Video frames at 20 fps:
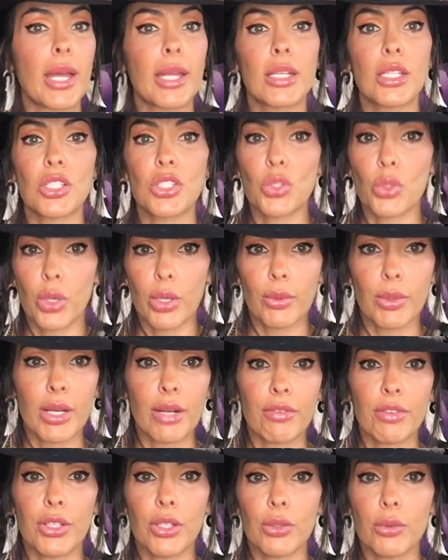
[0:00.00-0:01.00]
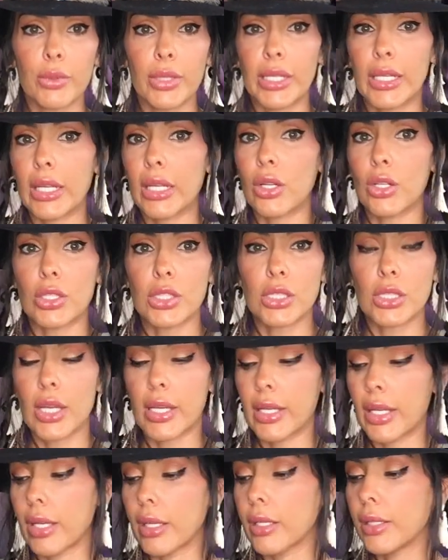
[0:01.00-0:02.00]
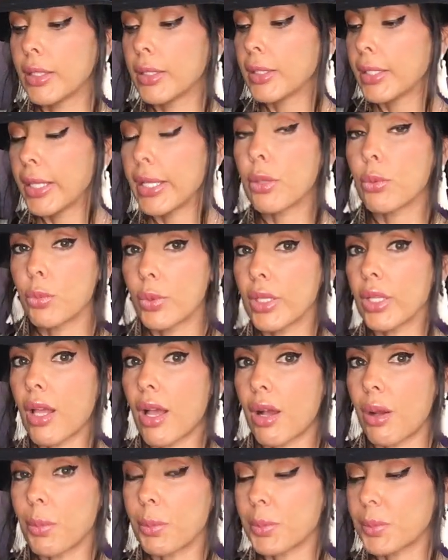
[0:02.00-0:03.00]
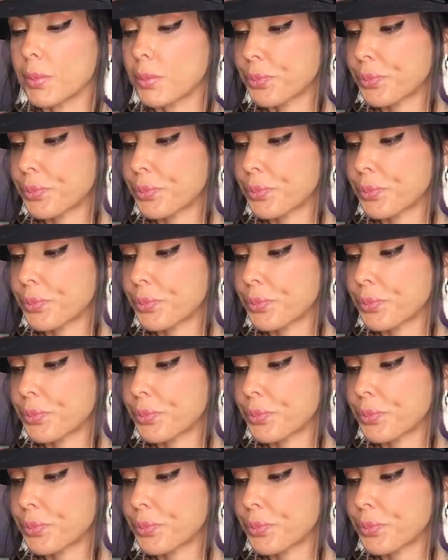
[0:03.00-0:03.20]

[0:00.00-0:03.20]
and enjoy whatever you're reading or studying. It will help.